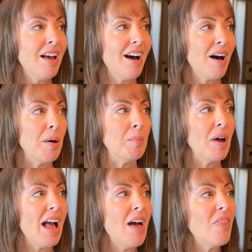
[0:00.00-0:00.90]
And
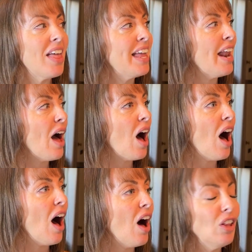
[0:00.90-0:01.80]
then
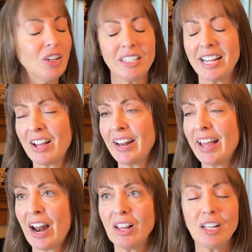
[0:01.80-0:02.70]
I'll look down
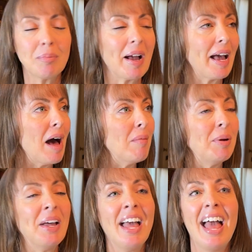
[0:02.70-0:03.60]
and I'll look back up,
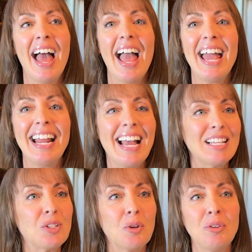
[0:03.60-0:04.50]
and it
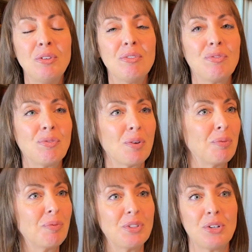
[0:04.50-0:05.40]
has sold
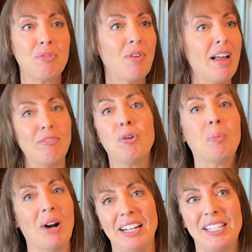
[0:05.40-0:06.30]
at full
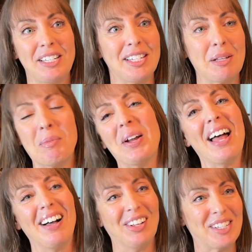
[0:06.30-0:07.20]
price to someone
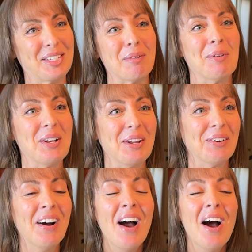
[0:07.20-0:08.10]
else, someone new.